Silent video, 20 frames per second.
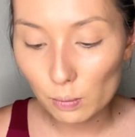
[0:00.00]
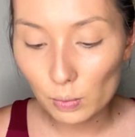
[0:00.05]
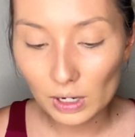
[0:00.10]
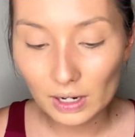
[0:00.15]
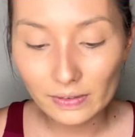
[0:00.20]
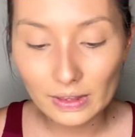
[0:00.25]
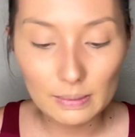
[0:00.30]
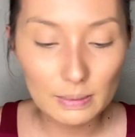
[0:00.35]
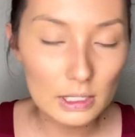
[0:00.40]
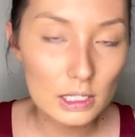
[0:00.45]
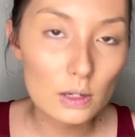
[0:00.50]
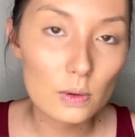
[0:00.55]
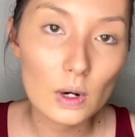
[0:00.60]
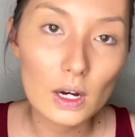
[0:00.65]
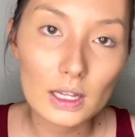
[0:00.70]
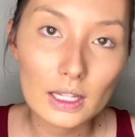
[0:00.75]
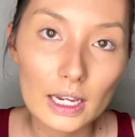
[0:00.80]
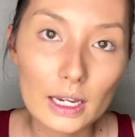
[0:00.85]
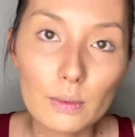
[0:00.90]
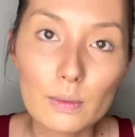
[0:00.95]
One of them is
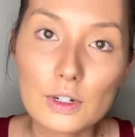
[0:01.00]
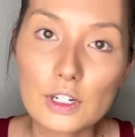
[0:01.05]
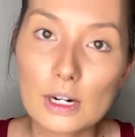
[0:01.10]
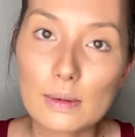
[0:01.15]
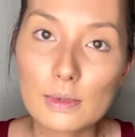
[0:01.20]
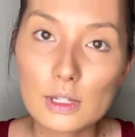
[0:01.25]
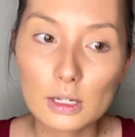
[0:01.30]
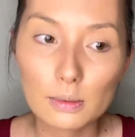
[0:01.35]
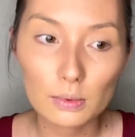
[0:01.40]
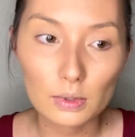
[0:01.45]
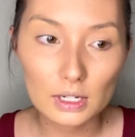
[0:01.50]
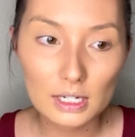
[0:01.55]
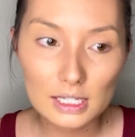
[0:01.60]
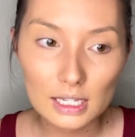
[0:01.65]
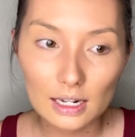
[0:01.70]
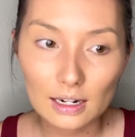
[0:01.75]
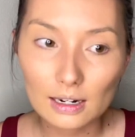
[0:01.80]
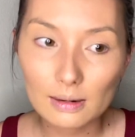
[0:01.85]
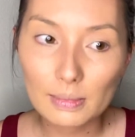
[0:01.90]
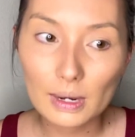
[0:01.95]
squalane, which I'm super
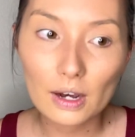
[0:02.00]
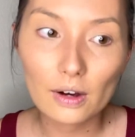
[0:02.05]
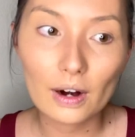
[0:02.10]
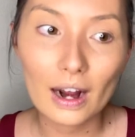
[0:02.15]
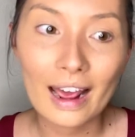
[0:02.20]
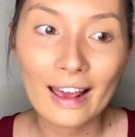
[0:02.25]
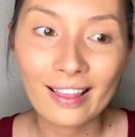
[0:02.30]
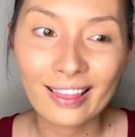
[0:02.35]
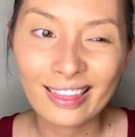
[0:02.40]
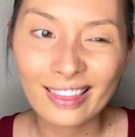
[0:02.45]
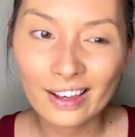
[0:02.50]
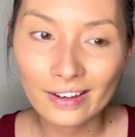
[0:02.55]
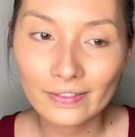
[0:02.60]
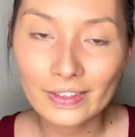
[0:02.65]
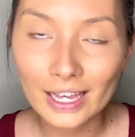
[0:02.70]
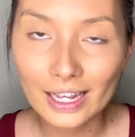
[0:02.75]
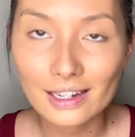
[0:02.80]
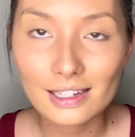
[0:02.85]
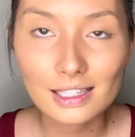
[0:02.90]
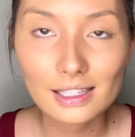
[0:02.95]
excited about. I love
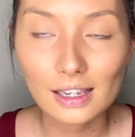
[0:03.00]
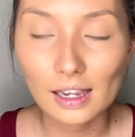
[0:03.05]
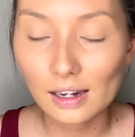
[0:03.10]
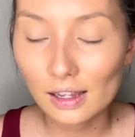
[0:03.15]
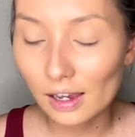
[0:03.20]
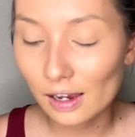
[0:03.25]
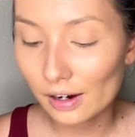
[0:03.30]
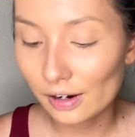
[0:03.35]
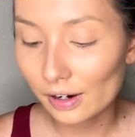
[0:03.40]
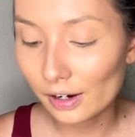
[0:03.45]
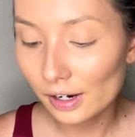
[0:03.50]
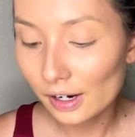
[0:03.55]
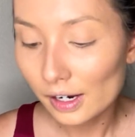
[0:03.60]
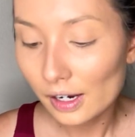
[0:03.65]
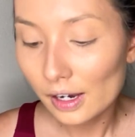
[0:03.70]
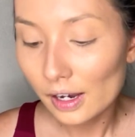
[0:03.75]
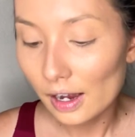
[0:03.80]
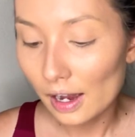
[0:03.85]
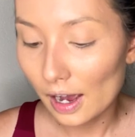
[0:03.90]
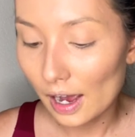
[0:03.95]
that in skincare.
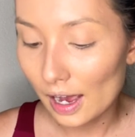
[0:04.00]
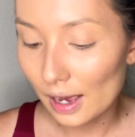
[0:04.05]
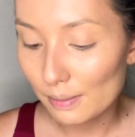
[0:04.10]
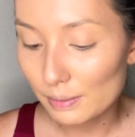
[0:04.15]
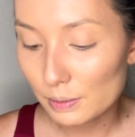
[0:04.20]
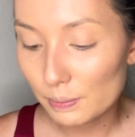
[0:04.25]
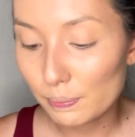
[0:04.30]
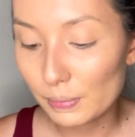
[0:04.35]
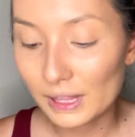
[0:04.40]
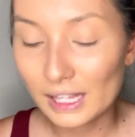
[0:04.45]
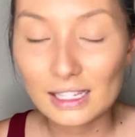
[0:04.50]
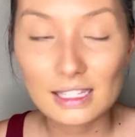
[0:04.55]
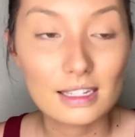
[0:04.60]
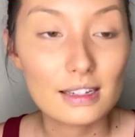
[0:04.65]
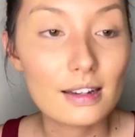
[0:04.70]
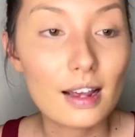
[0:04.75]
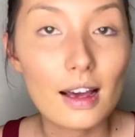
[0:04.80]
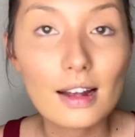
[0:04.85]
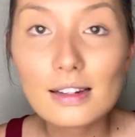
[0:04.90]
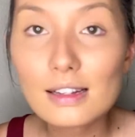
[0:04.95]
Um, but there's
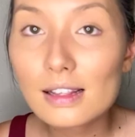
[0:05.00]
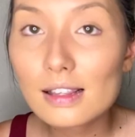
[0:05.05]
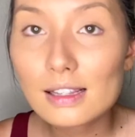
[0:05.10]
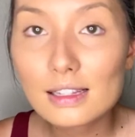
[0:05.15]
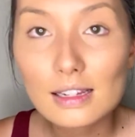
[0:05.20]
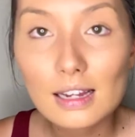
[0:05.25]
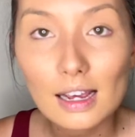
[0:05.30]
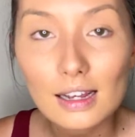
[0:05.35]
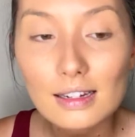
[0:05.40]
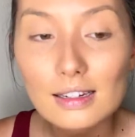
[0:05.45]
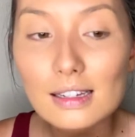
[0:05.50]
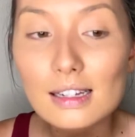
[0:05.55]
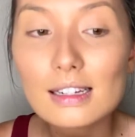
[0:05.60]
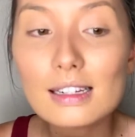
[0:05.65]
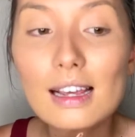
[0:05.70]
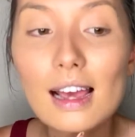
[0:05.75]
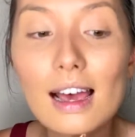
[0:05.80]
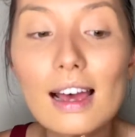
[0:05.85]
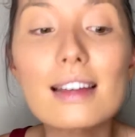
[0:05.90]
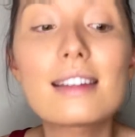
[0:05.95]
tons, tons and
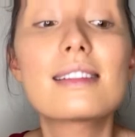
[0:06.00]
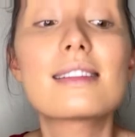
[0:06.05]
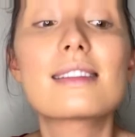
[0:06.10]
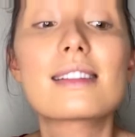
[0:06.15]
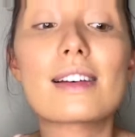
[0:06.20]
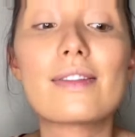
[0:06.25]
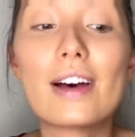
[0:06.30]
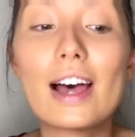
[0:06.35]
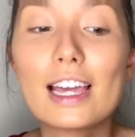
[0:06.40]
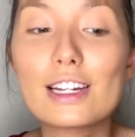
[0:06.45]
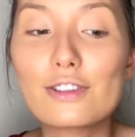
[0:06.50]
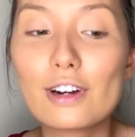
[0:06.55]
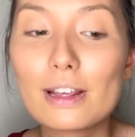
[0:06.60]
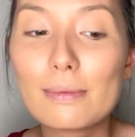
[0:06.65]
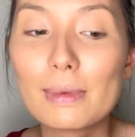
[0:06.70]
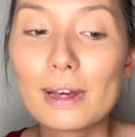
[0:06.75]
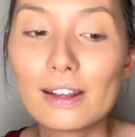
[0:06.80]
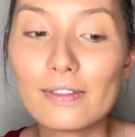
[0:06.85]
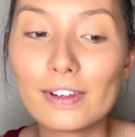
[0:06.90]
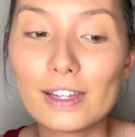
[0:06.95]
tons of hydrating
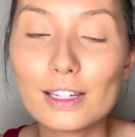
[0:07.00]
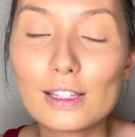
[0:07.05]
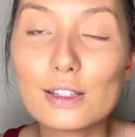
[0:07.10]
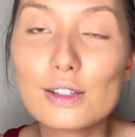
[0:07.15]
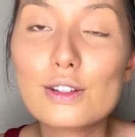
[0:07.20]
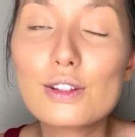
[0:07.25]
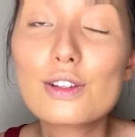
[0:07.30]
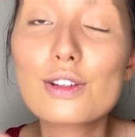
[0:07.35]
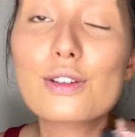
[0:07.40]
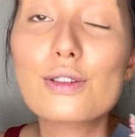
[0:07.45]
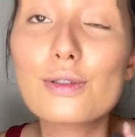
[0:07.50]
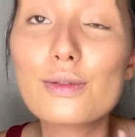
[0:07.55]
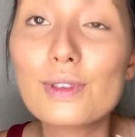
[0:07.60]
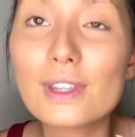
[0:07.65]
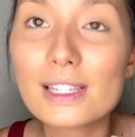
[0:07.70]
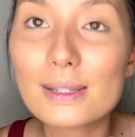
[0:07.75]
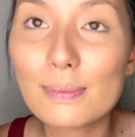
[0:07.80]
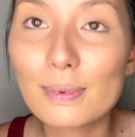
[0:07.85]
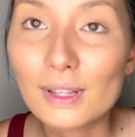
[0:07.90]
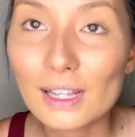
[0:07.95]
benefits to
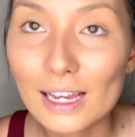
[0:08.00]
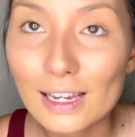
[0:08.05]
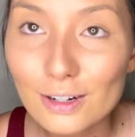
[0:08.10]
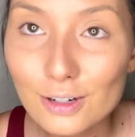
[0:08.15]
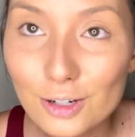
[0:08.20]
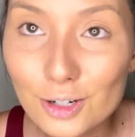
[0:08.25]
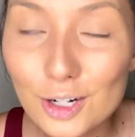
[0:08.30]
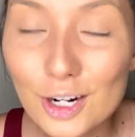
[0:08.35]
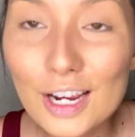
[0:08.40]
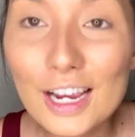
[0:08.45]
this blush.